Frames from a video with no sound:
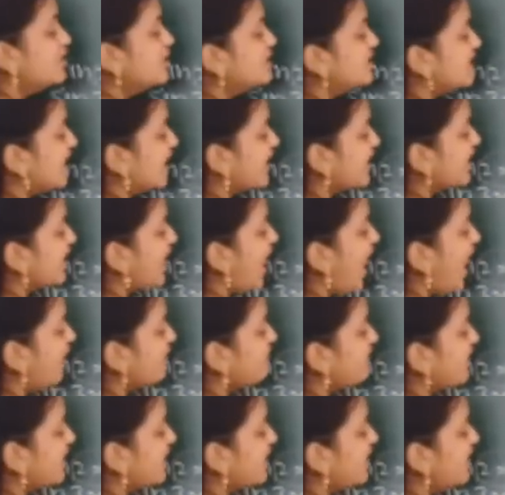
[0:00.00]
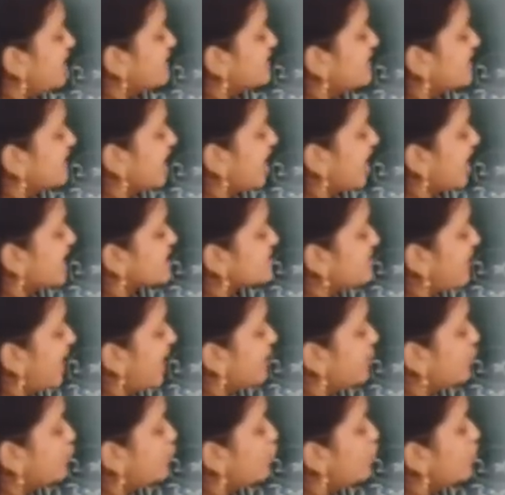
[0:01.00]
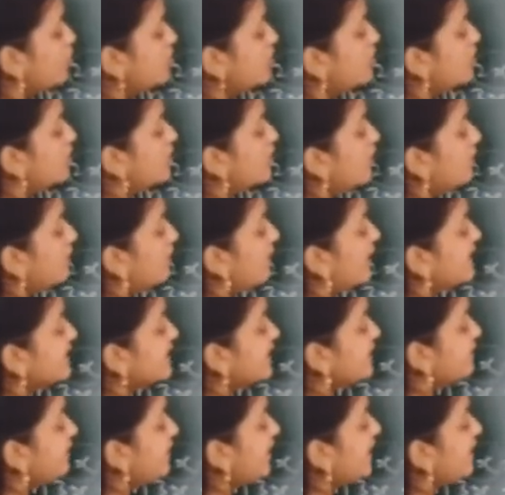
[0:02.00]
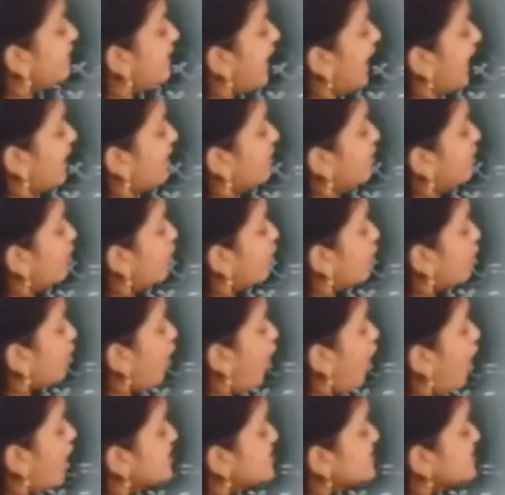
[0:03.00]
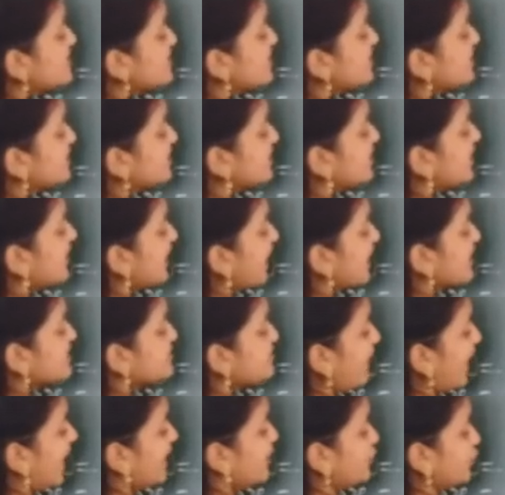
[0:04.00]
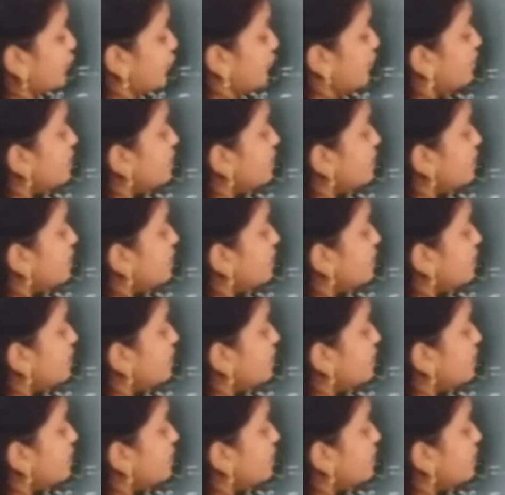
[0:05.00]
taking half angle 3x by 2 multiplied by cos 3x by 2.